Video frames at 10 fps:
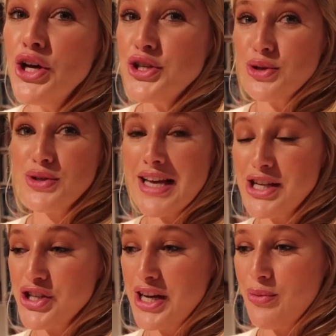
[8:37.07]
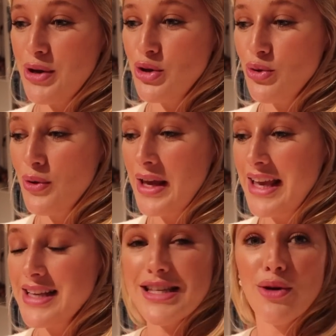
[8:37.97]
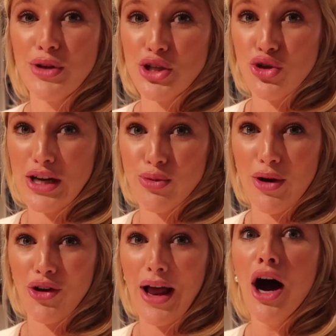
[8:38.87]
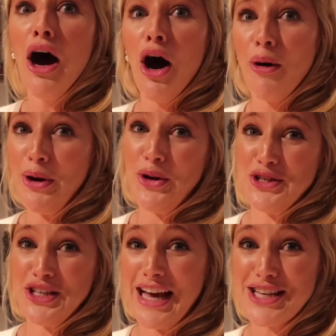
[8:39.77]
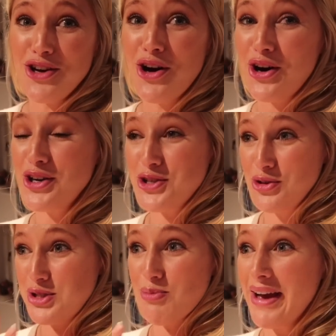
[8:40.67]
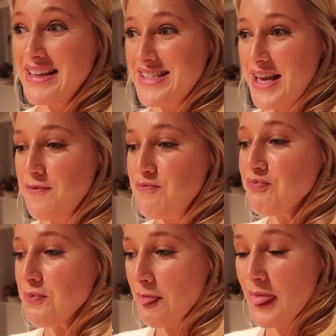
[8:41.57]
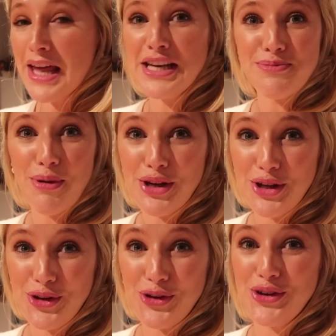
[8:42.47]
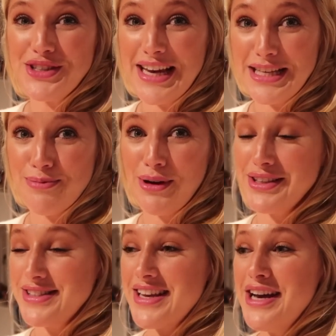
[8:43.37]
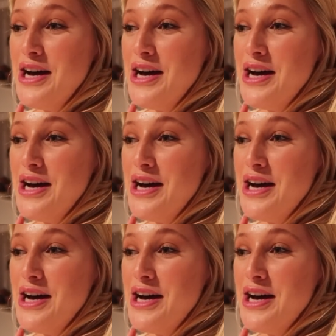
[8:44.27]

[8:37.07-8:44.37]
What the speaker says: So essentially when you eat something straight away, you're like, oh my gosh, that's hot or spicy, and it's burning your taste buds.